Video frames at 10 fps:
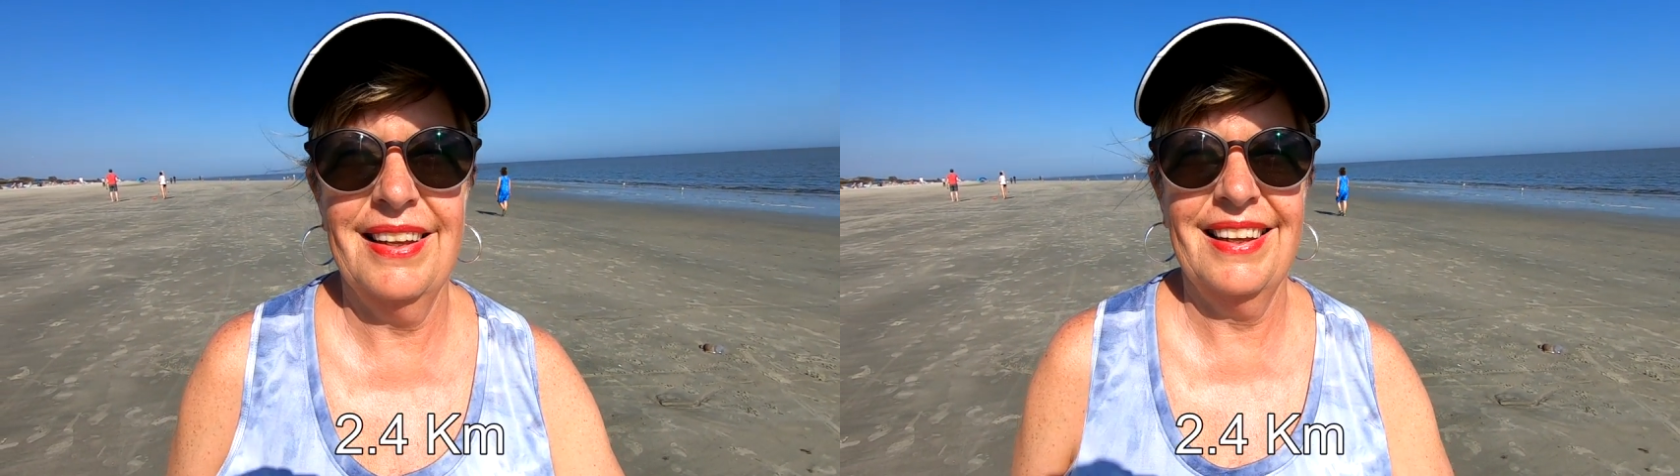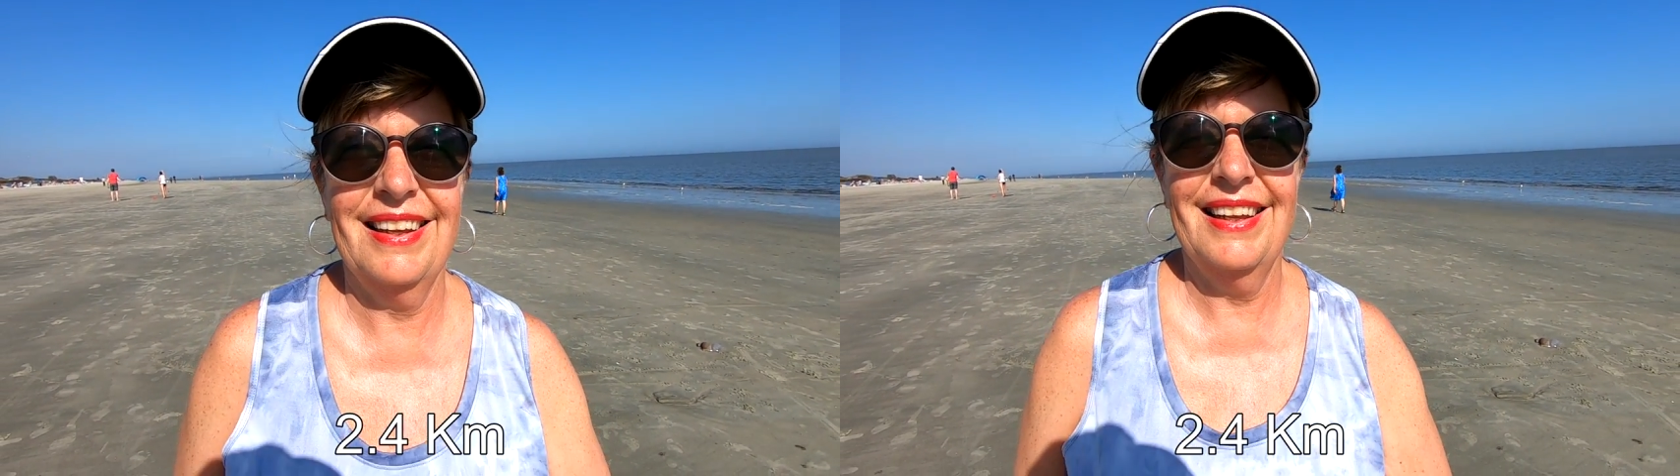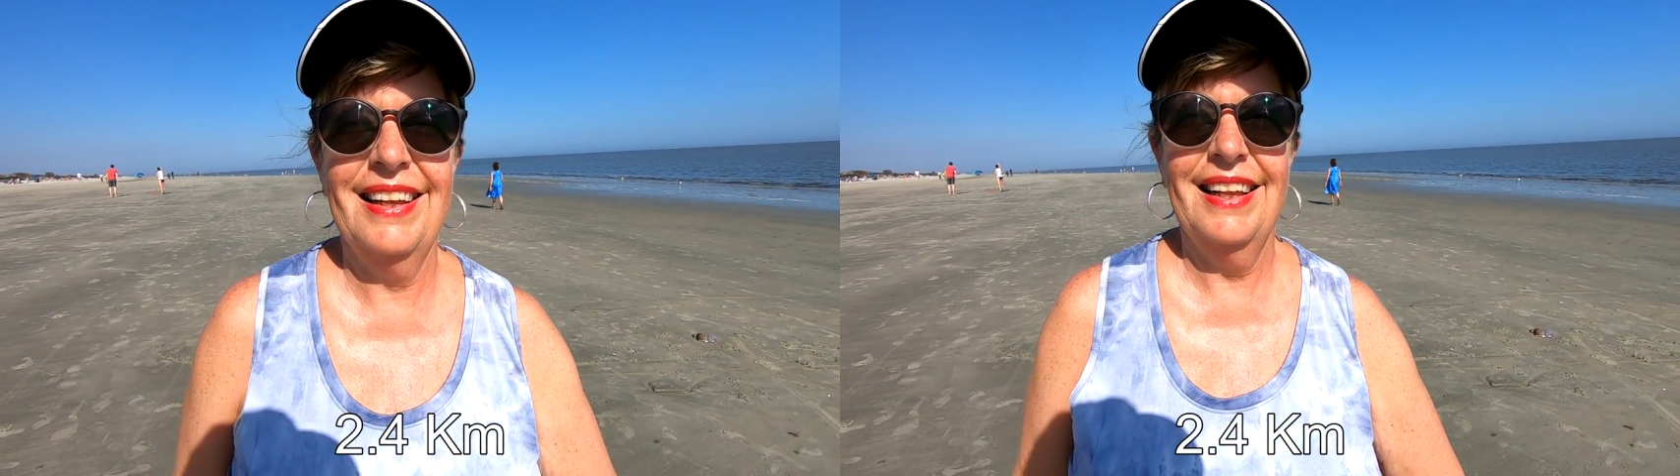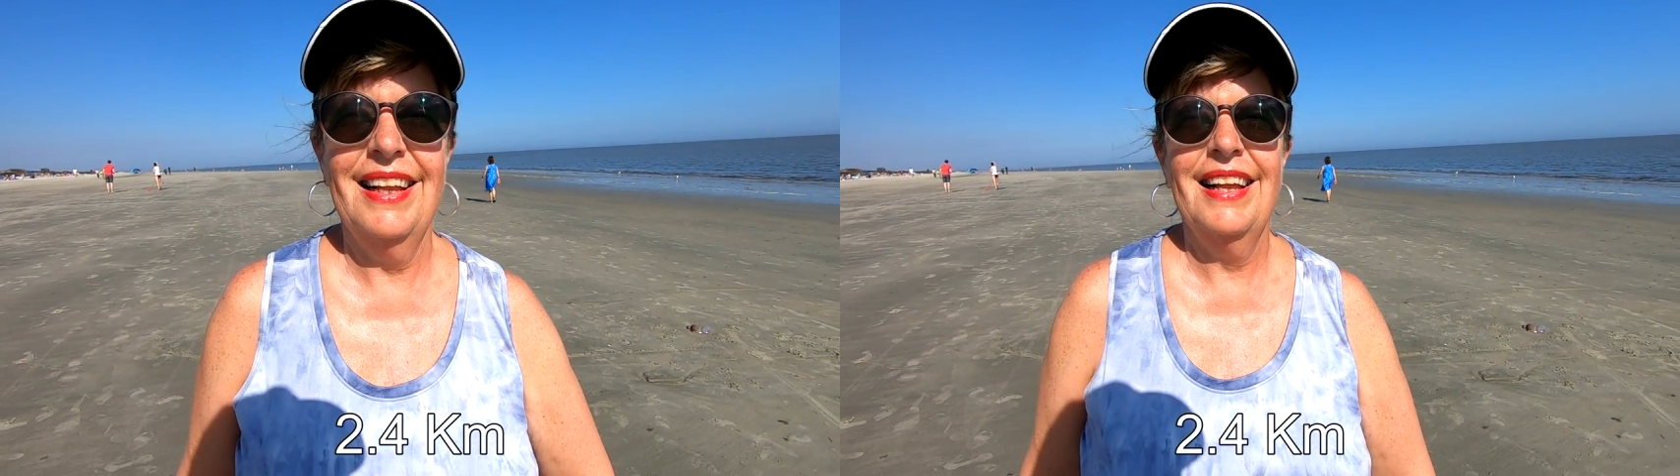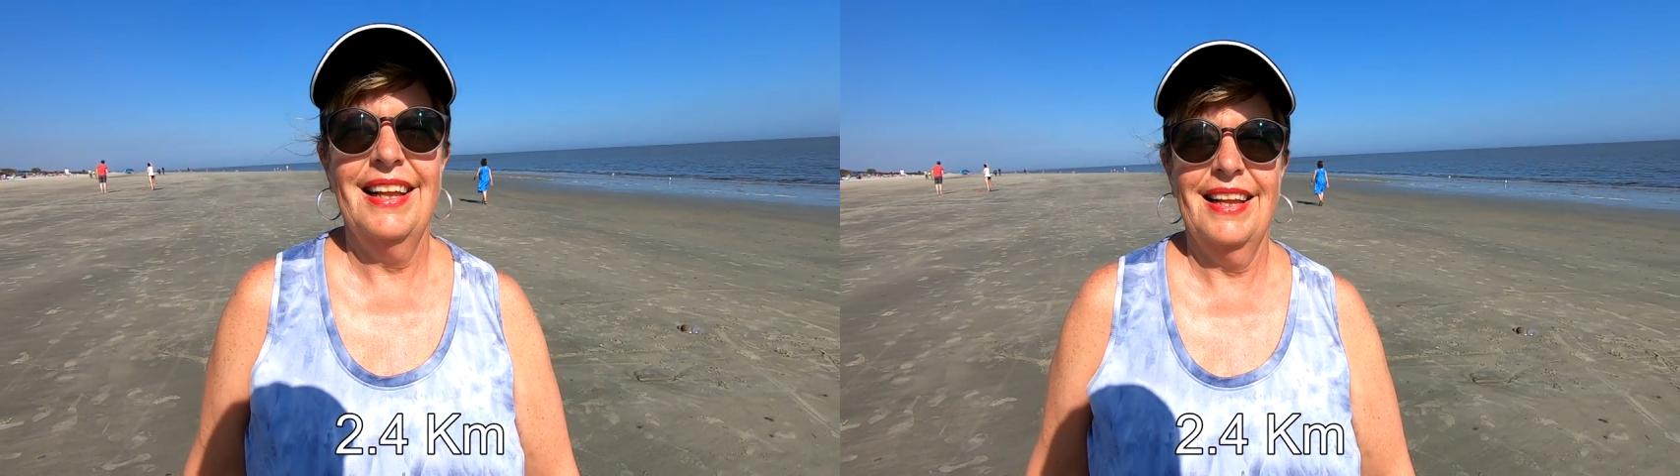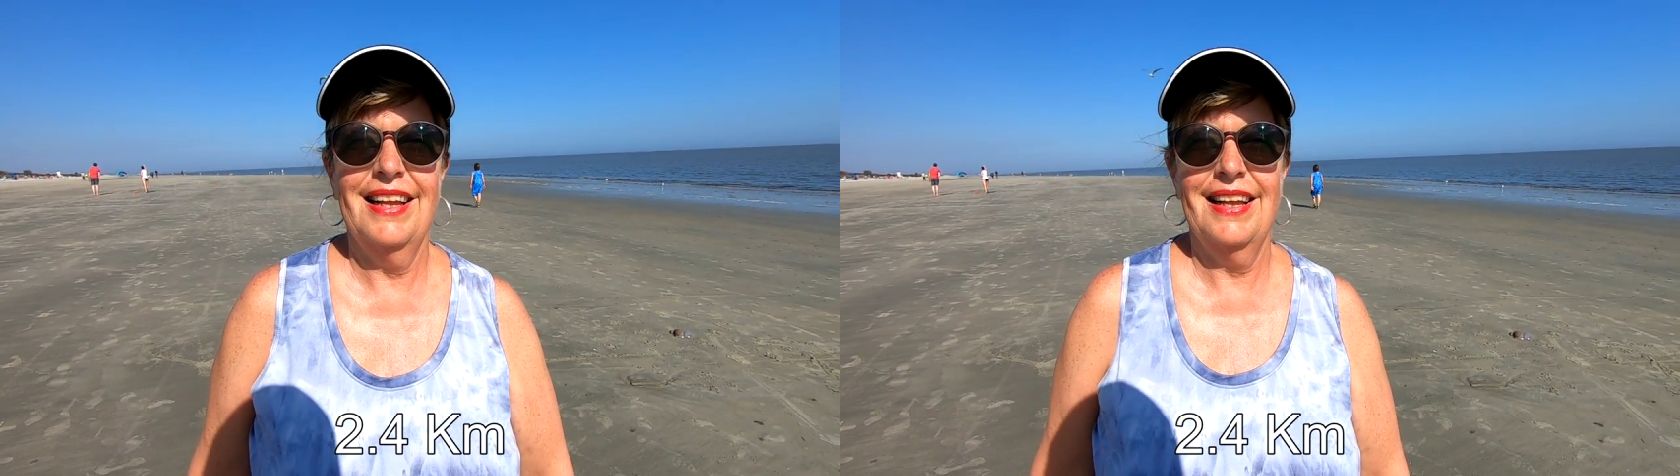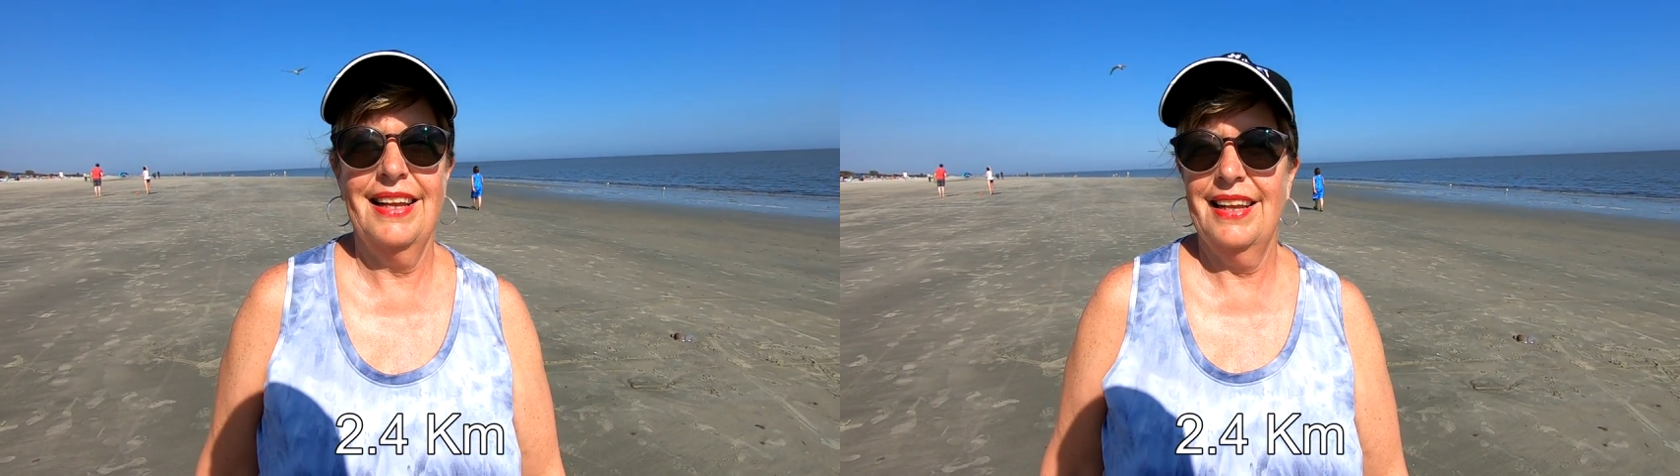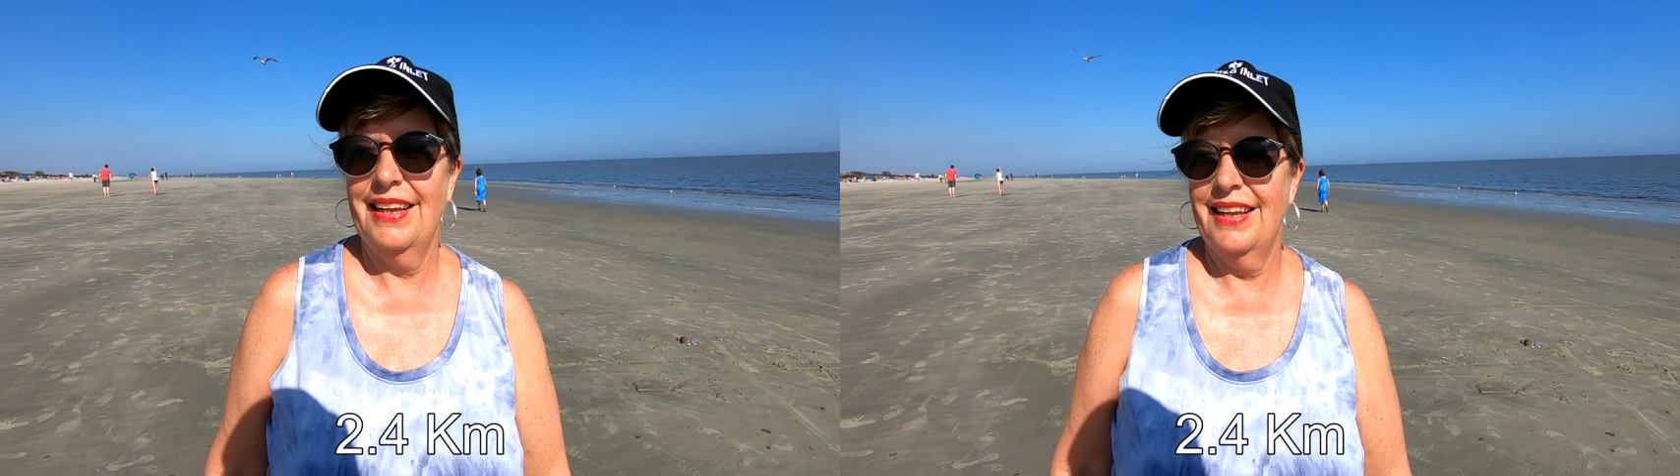A mile and a half, not
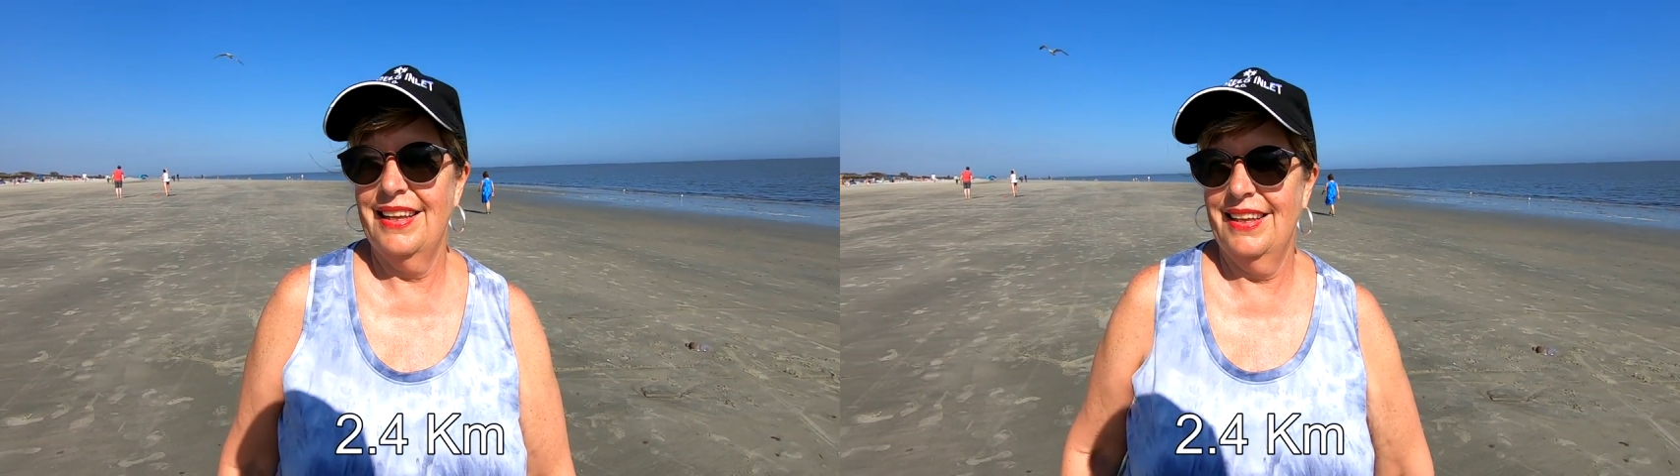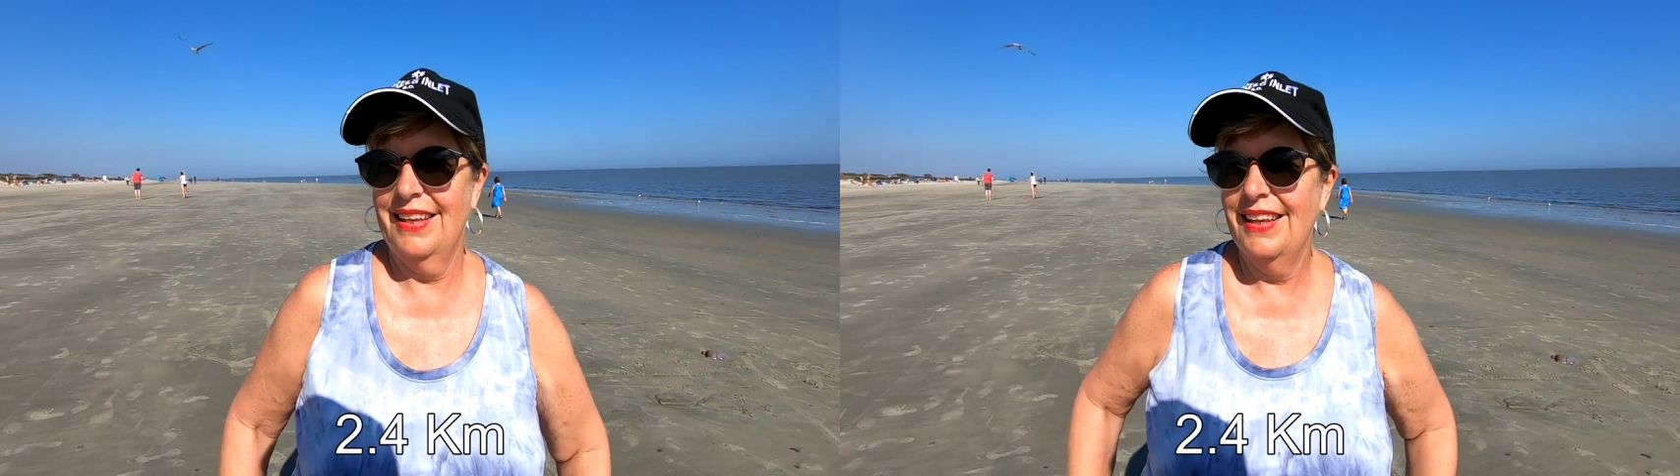bad.